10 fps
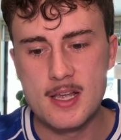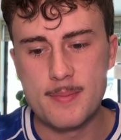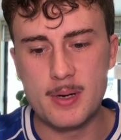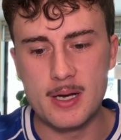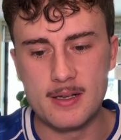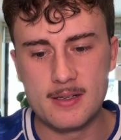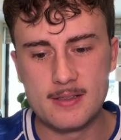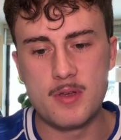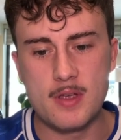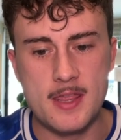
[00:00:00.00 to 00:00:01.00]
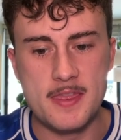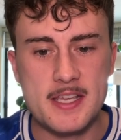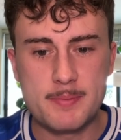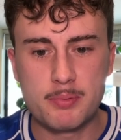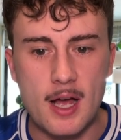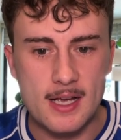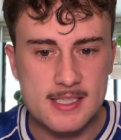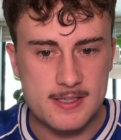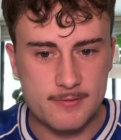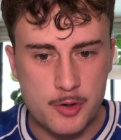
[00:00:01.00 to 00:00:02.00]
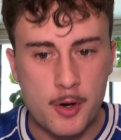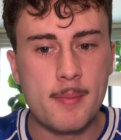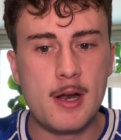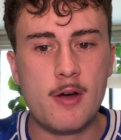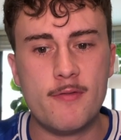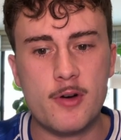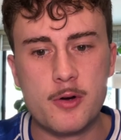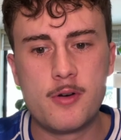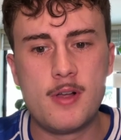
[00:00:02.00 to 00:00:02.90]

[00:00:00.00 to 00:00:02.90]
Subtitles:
But in this process of tuning my own vocal,